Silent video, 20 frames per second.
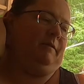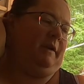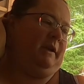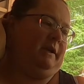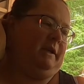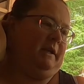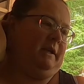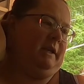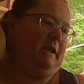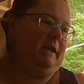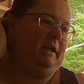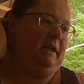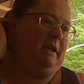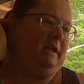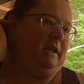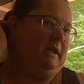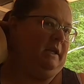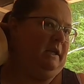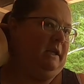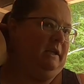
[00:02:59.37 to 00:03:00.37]
If I can get
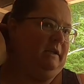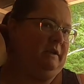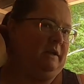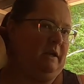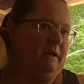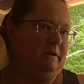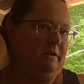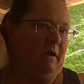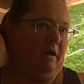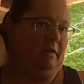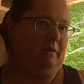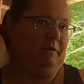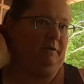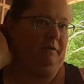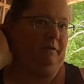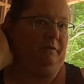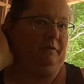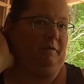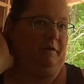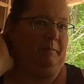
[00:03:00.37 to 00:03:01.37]

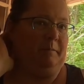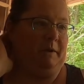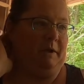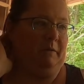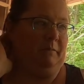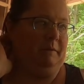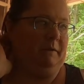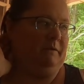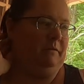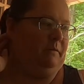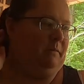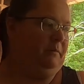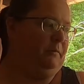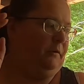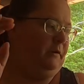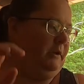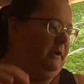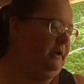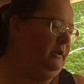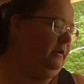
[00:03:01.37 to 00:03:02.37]
$10 from it, I'll be doing
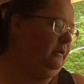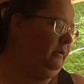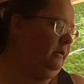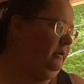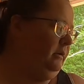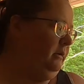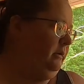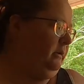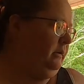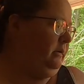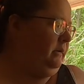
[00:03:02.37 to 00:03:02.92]
pretty good.